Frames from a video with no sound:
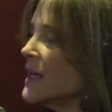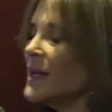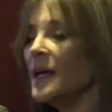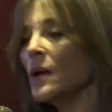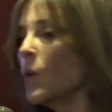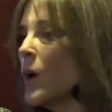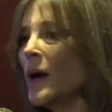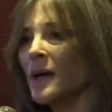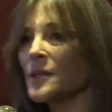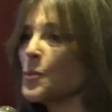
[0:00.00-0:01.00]
In a
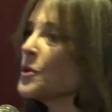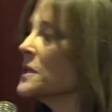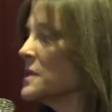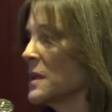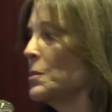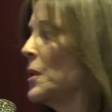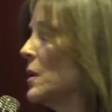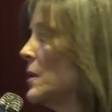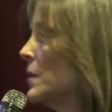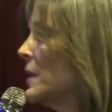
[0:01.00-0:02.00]
way, it's pretty simple.
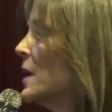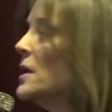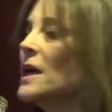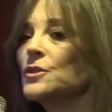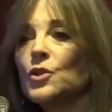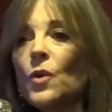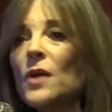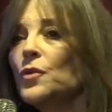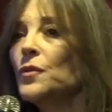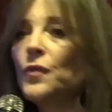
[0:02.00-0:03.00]
You had
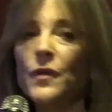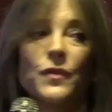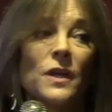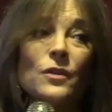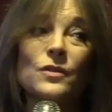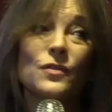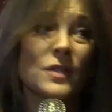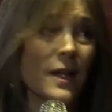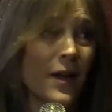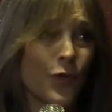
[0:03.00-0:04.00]
250 years of
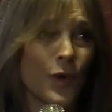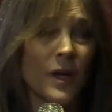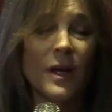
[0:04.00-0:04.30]
slavery.